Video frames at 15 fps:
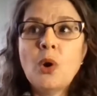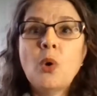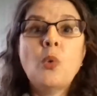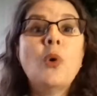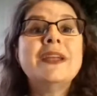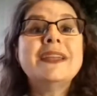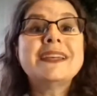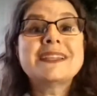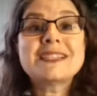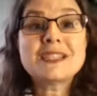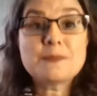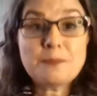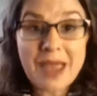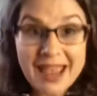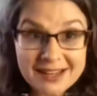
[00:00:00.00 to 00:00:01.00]
What
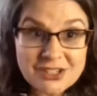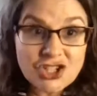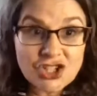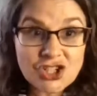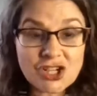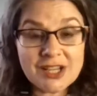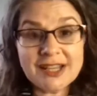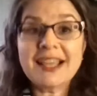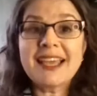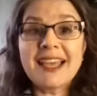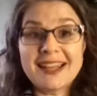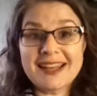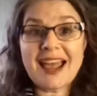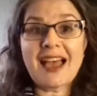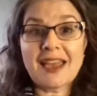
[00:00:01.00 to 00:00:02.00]
expansion
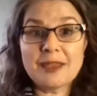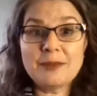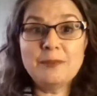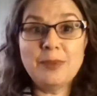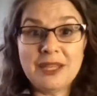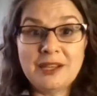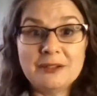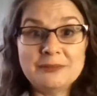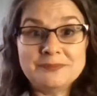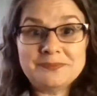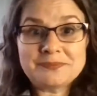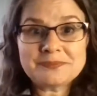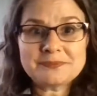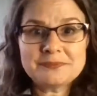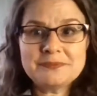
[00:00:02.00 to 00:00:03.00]
can I be
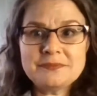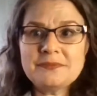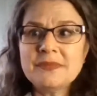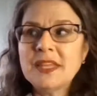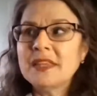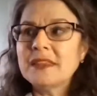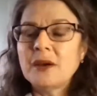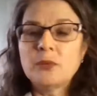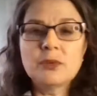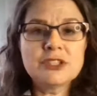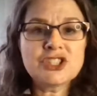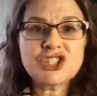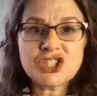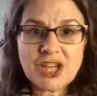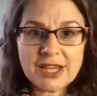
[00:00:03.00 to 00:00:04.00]
that
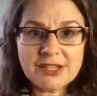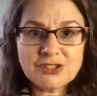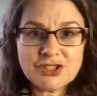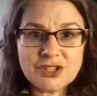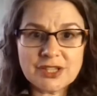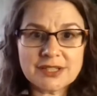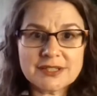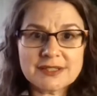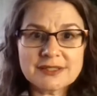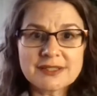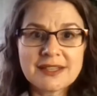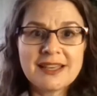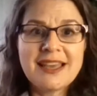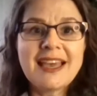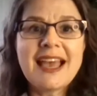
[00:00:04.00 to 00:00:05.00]
will change this?
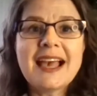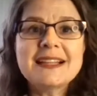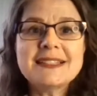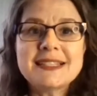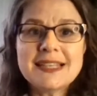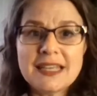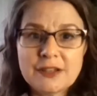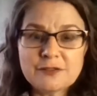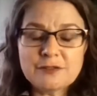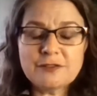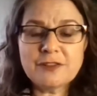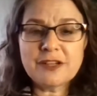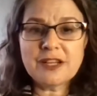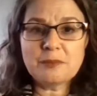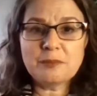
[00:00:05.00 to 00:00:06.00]
As
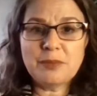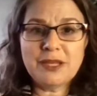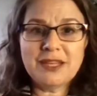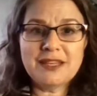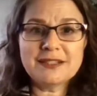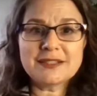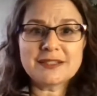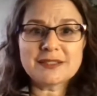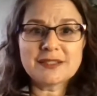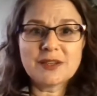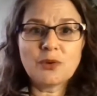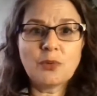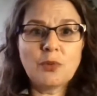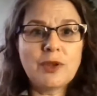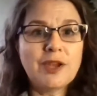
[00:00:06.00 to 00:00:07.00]
infinite beings,
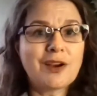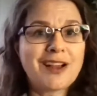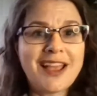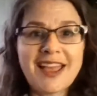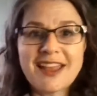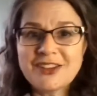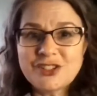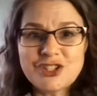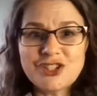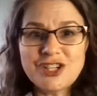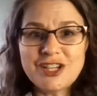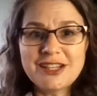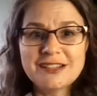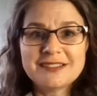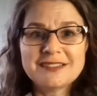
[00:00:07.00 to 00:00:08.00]
we are
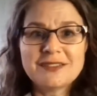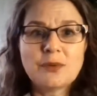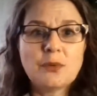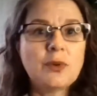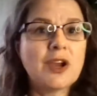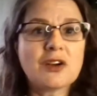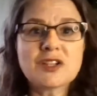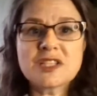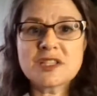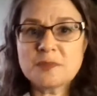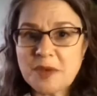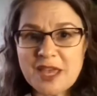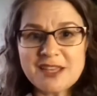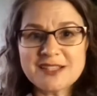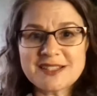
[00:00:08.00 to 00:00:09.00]
energy, we are
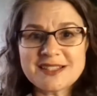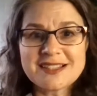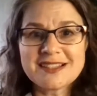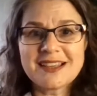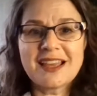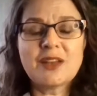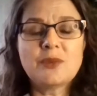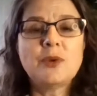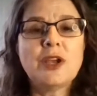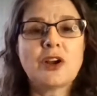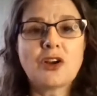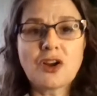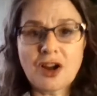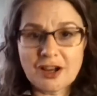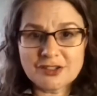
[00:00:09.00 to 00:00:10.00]
space, and we
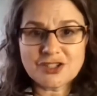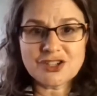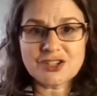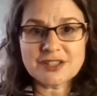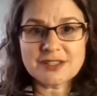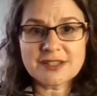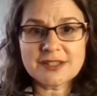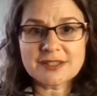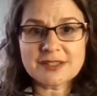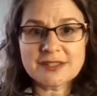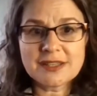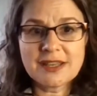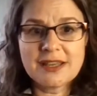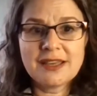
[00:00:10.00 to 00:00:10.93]
are consciousness.